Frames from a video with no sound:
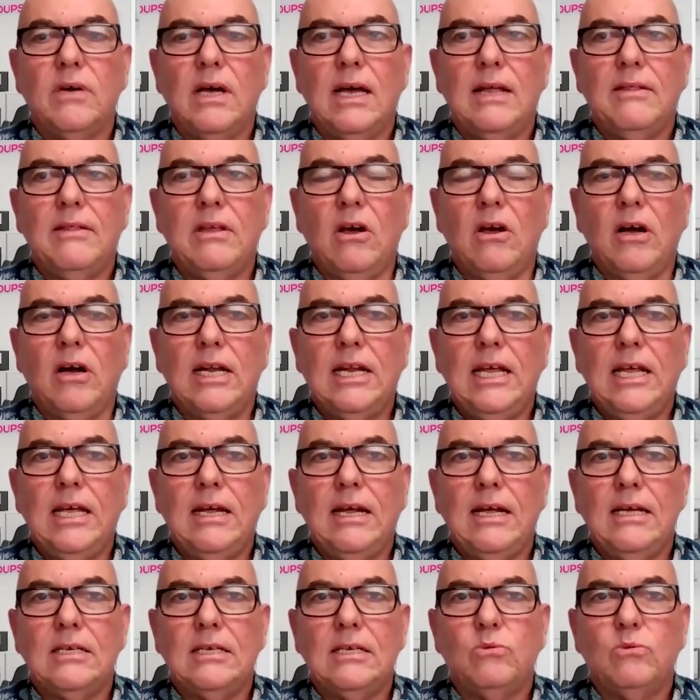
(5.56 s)
the idea,
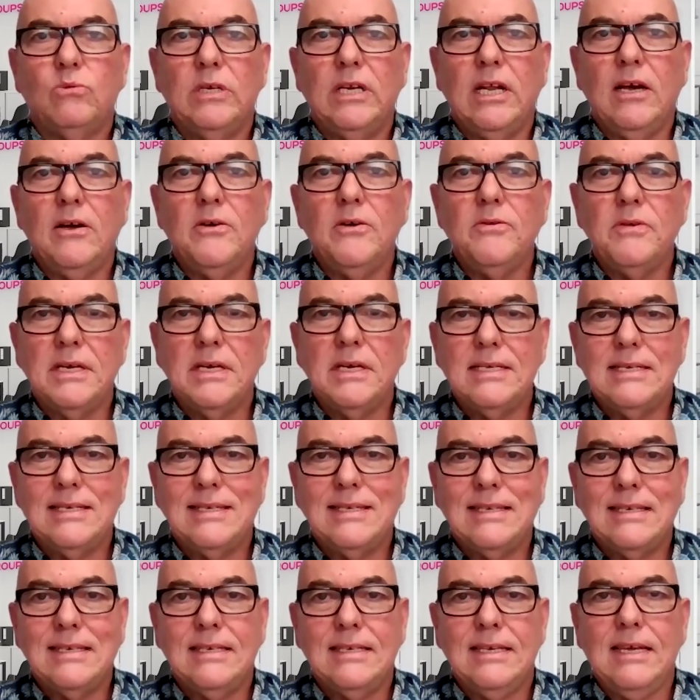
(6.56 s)
as we know, is
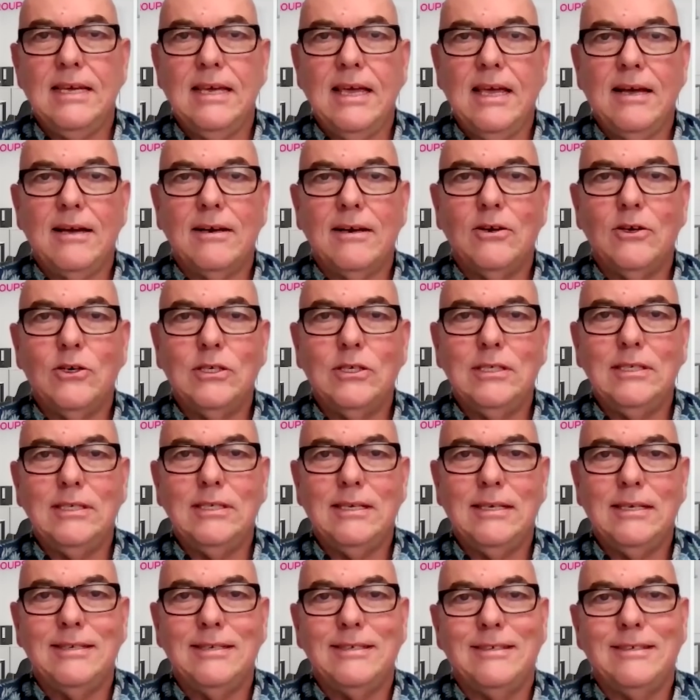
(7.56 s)
to see how good